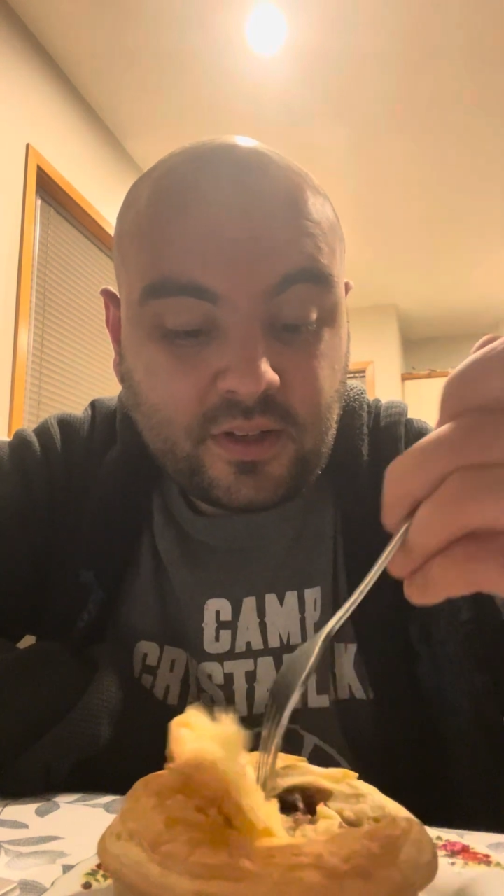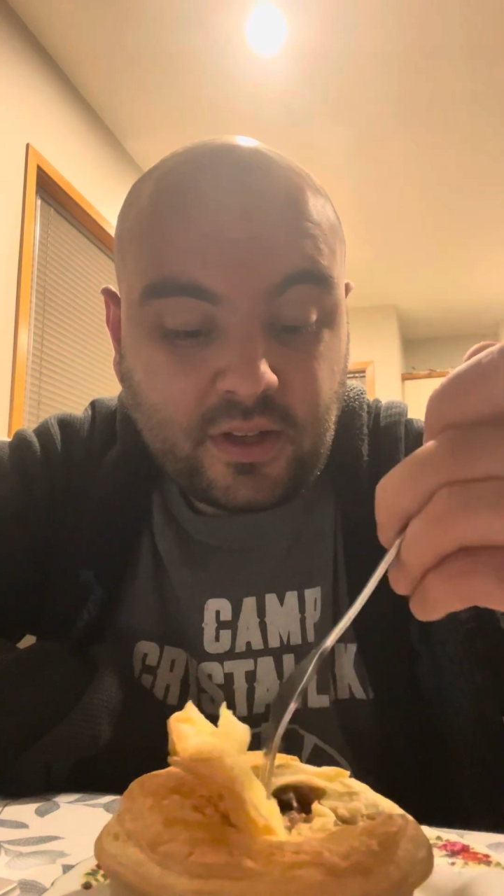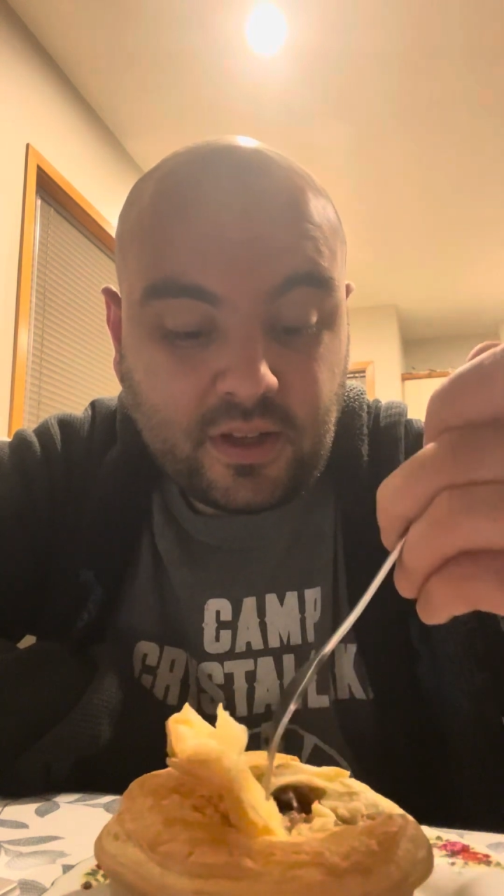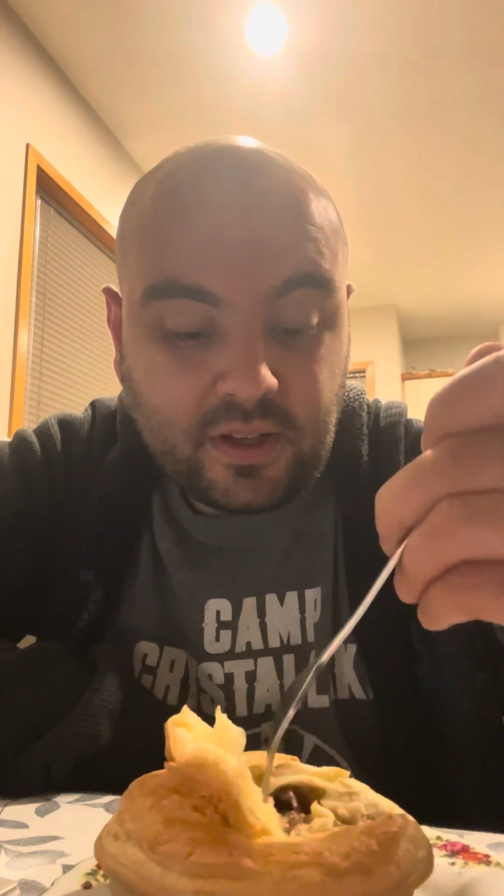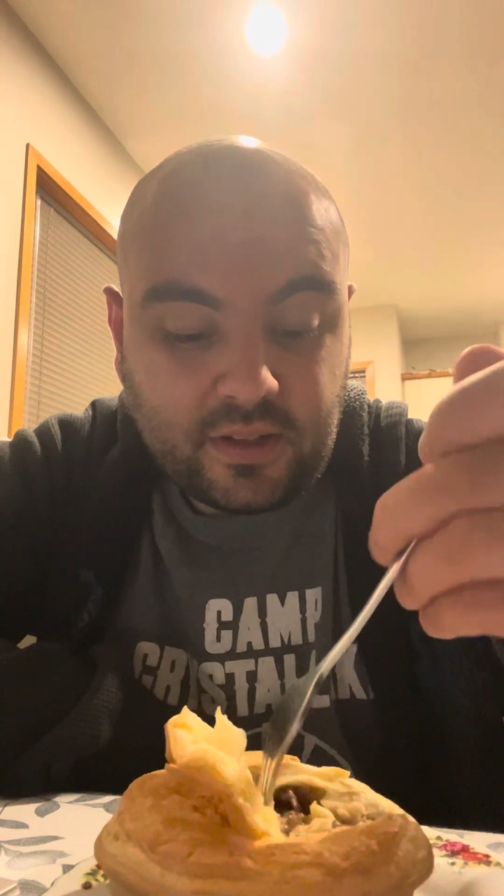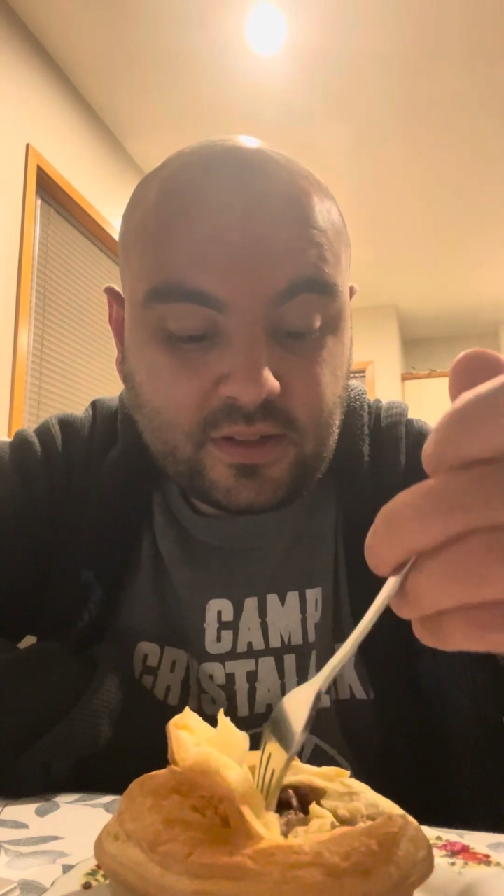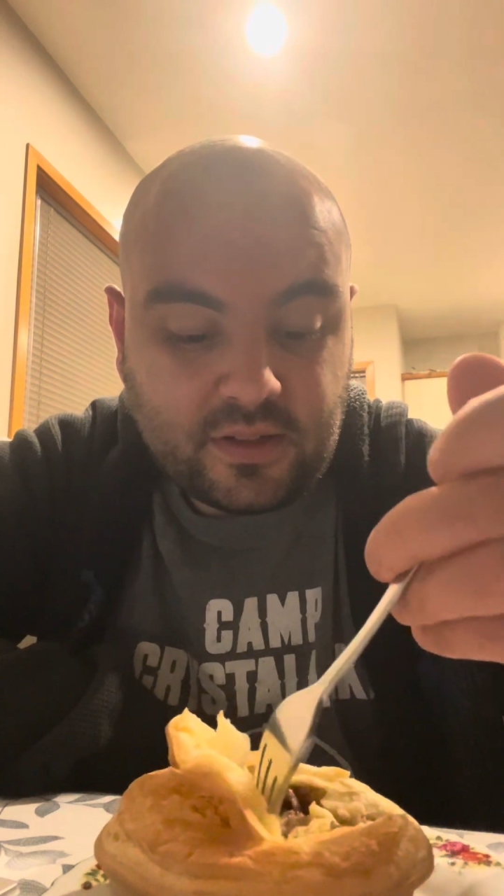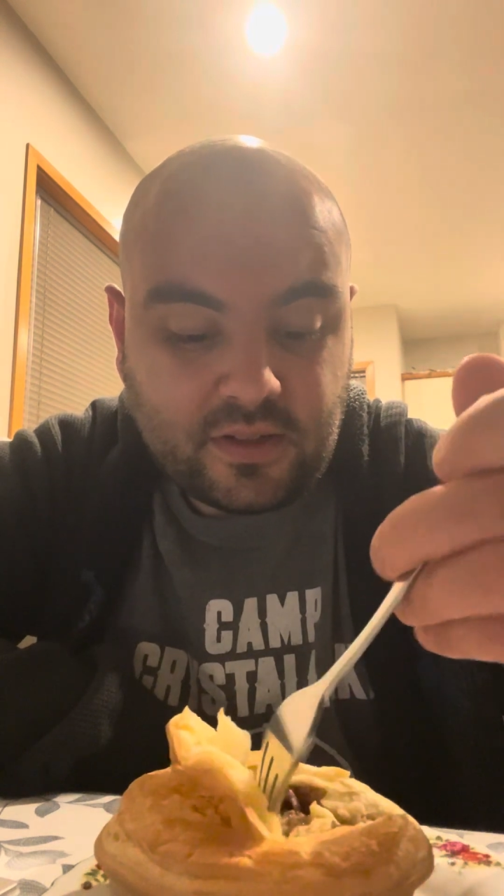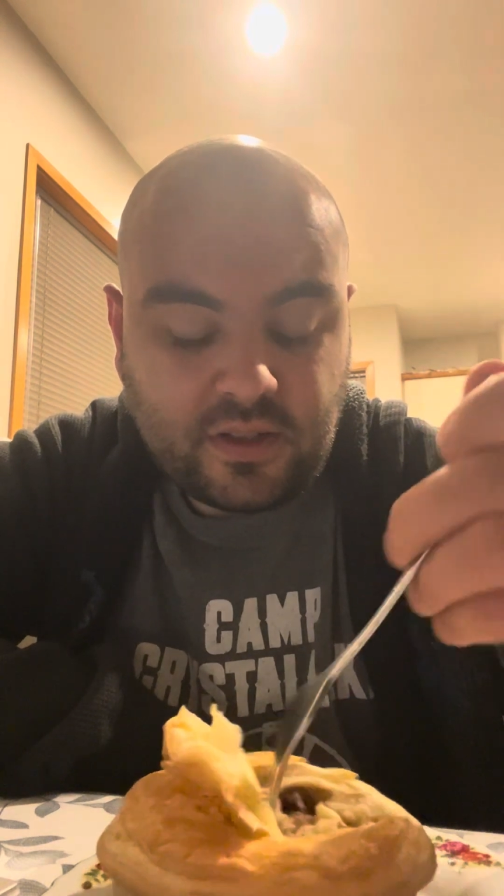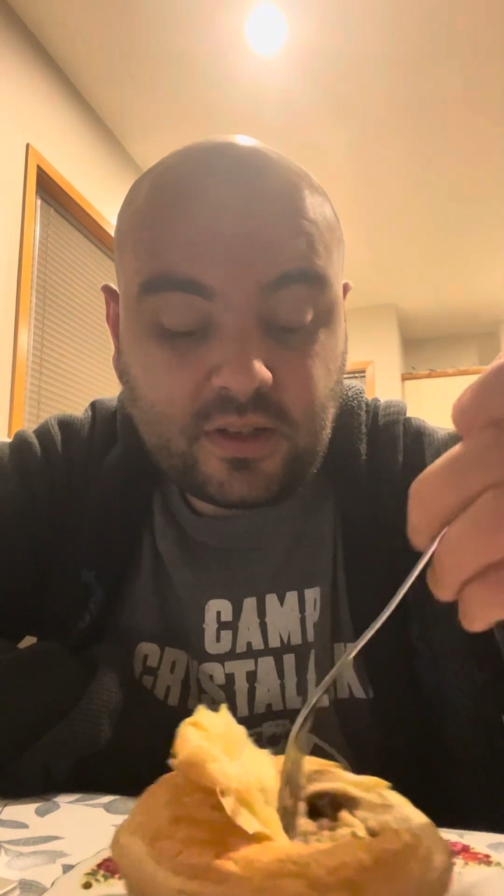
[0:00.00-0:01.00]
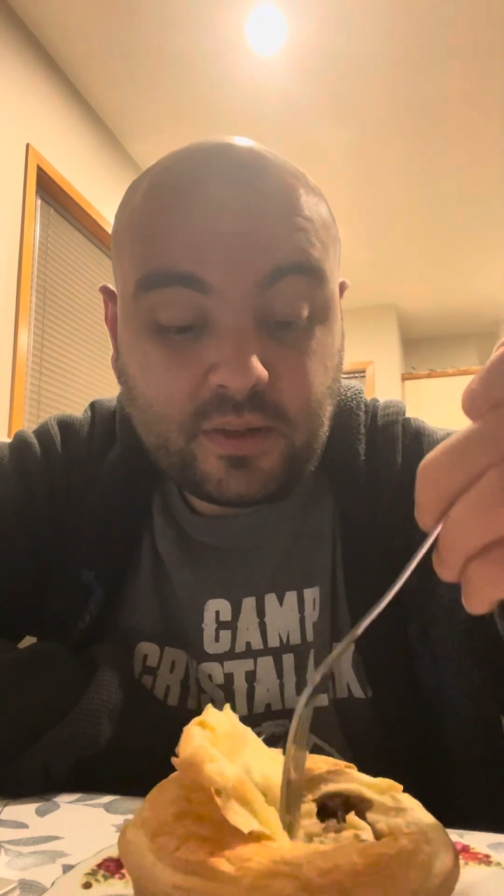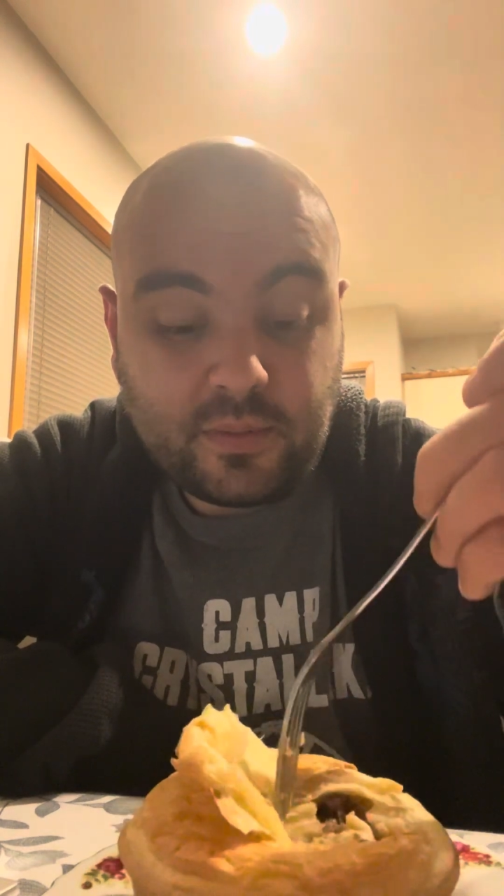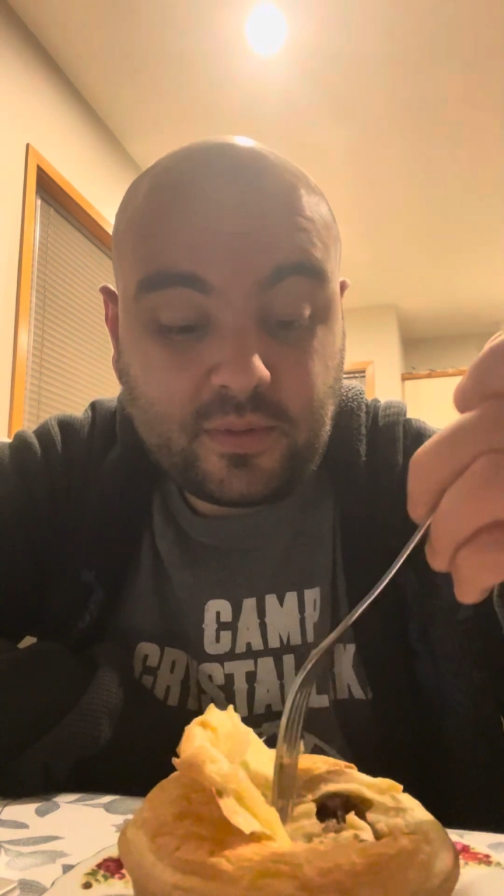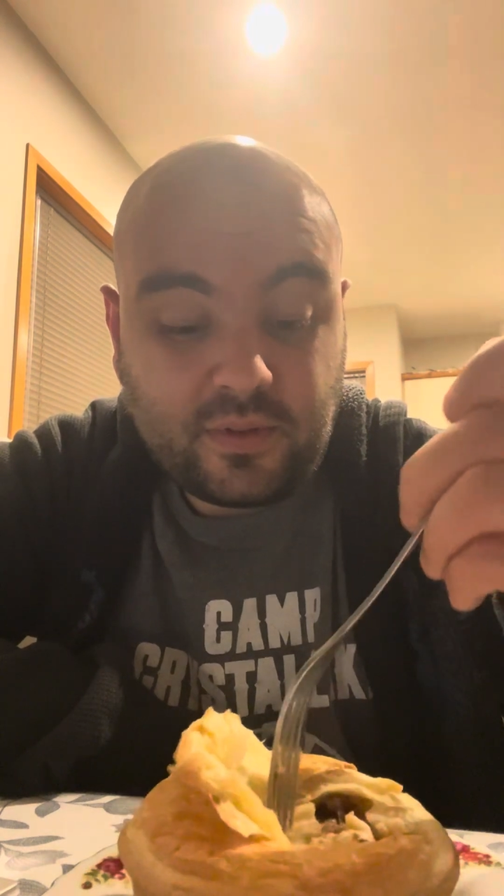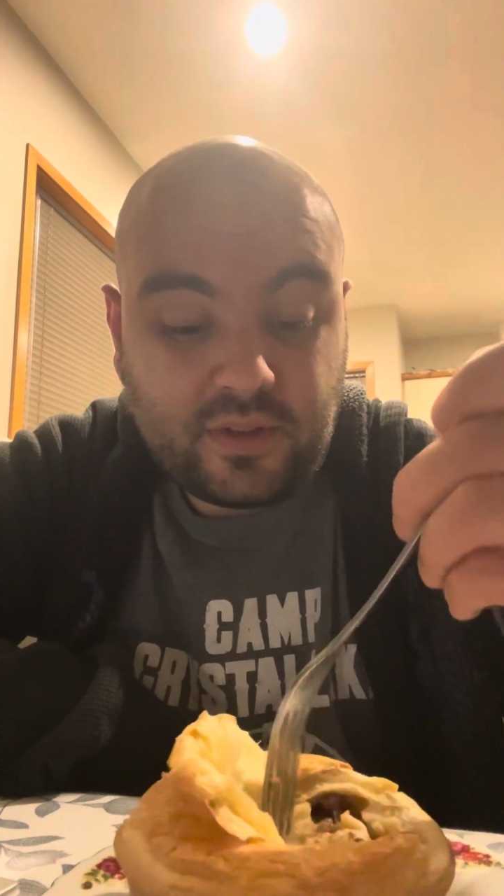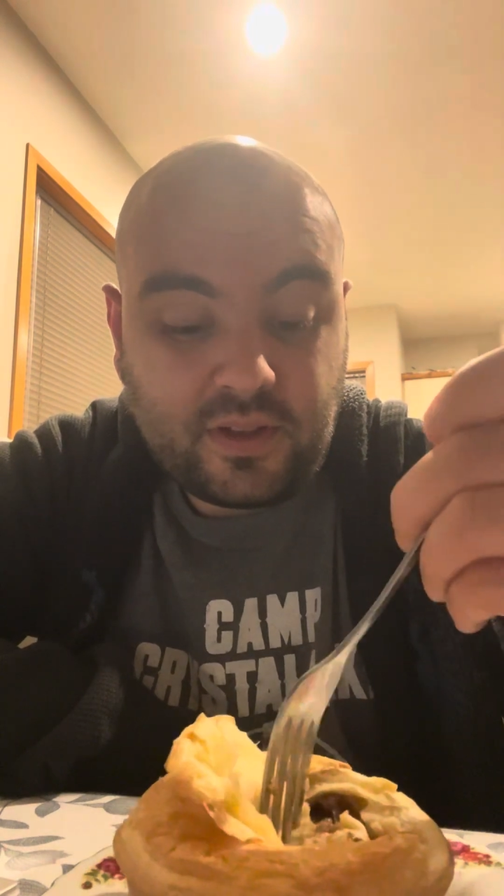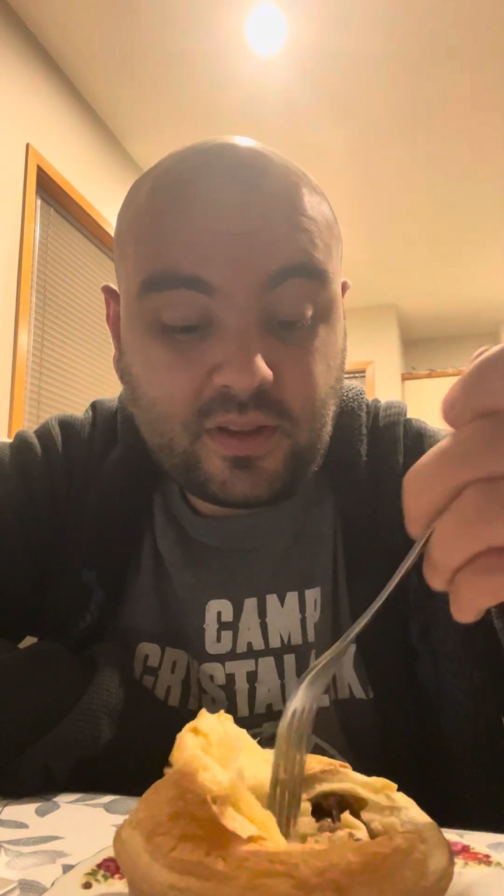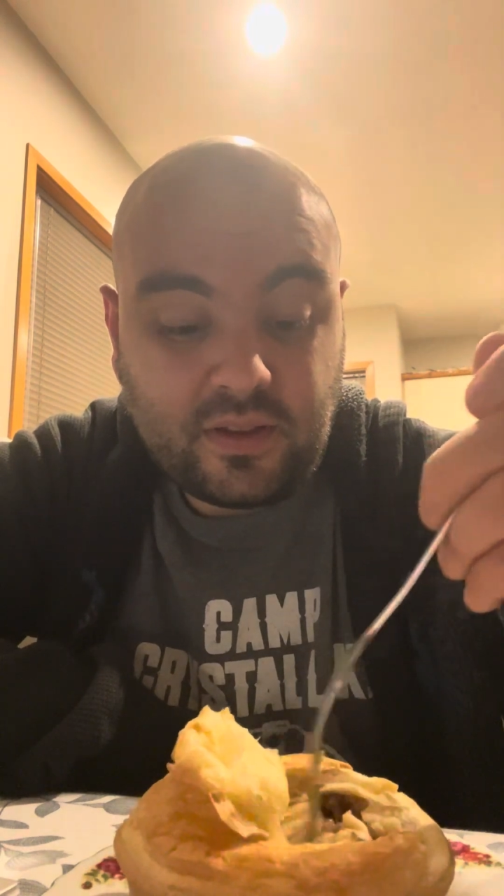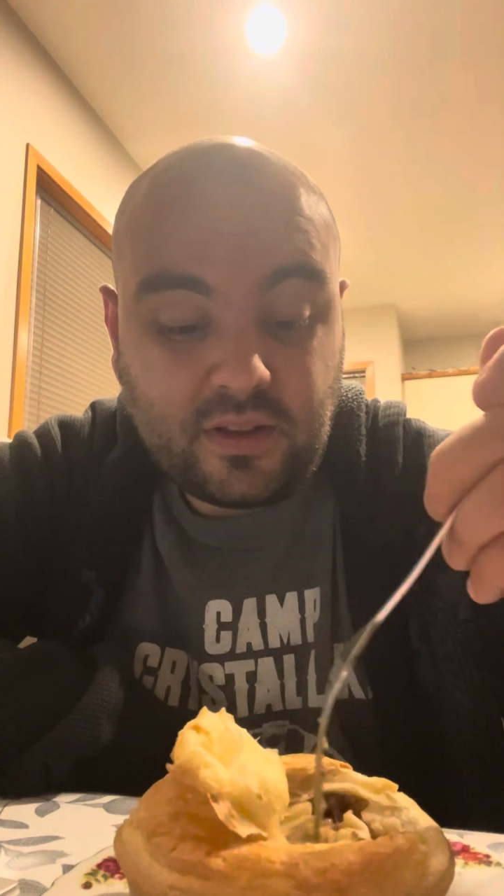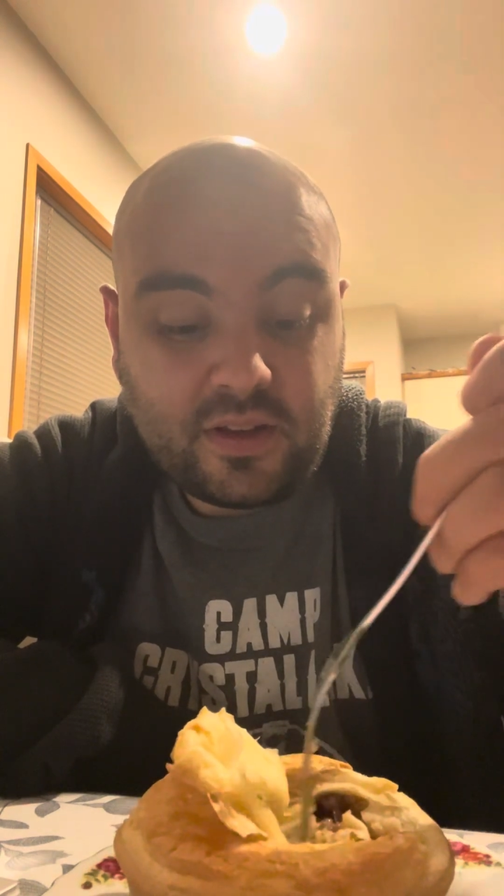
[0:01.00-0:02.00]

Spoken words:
And in